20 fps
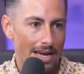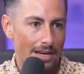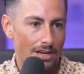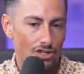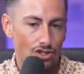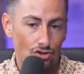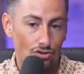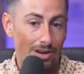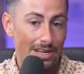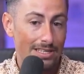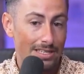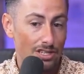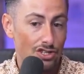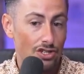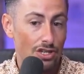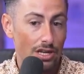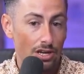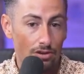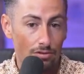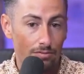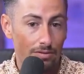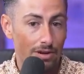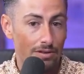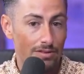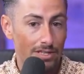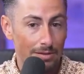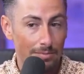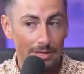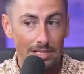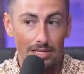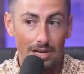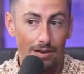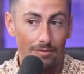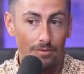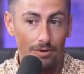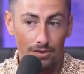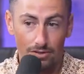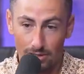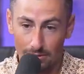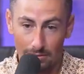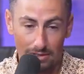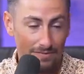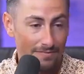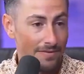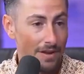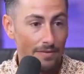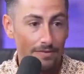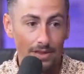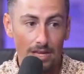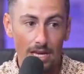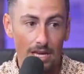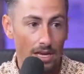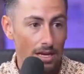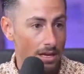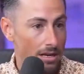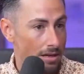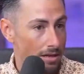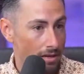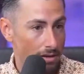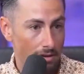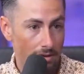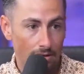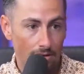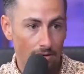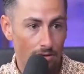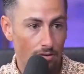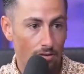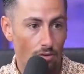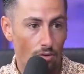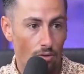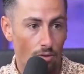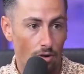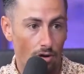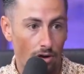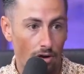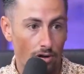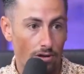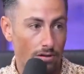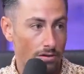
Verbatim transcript: Because transitioning careers can be tough, whether someone's 50 or